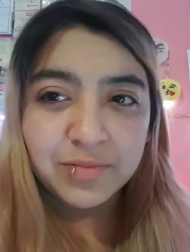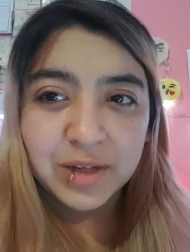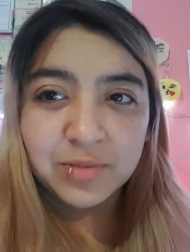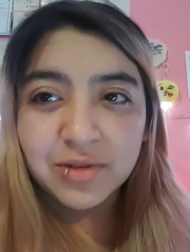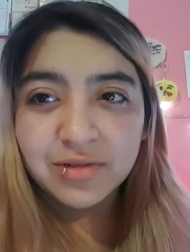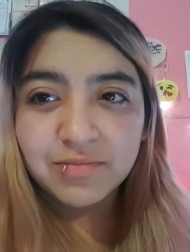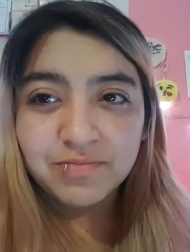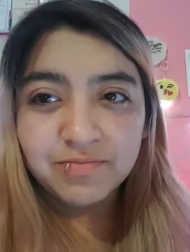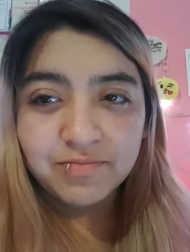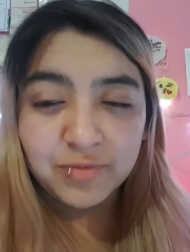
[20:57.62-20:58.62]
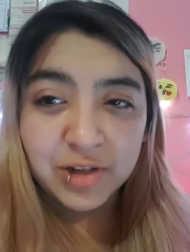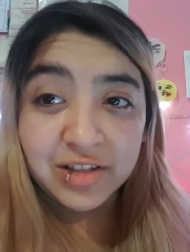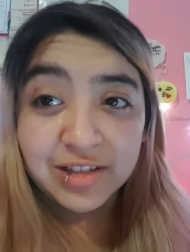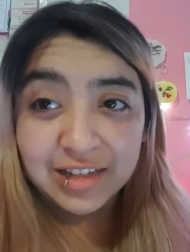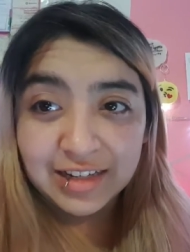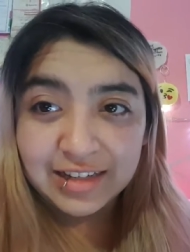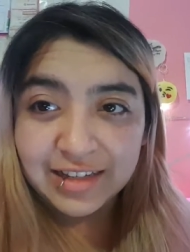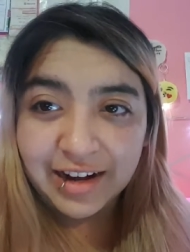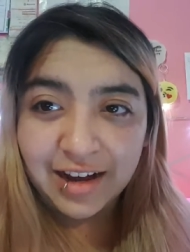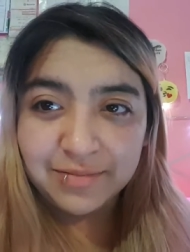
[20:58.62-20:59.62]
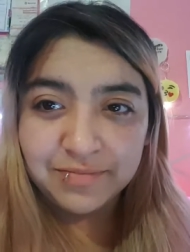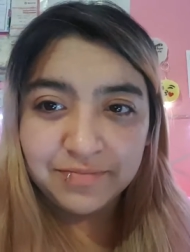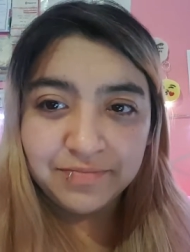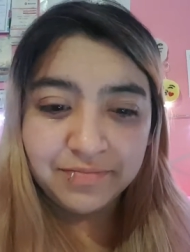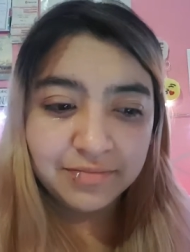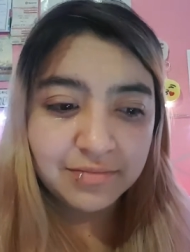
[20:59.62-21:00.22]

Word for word: people will think that I'm